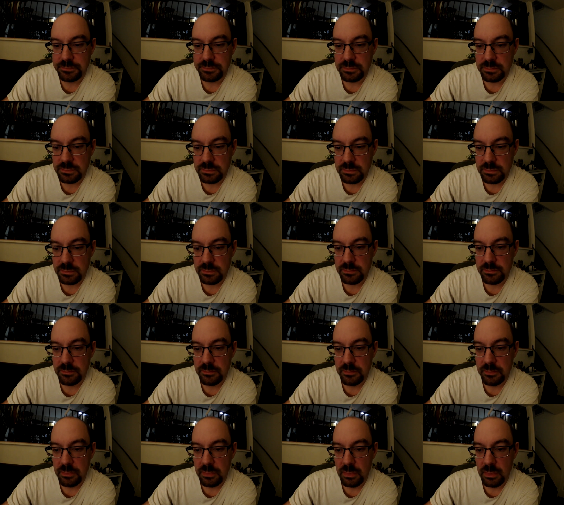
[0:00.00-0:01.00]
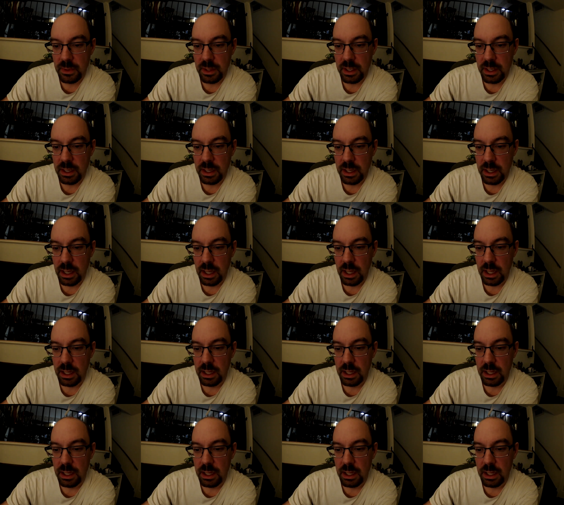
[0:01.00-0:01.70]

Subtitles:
Nobody speaks.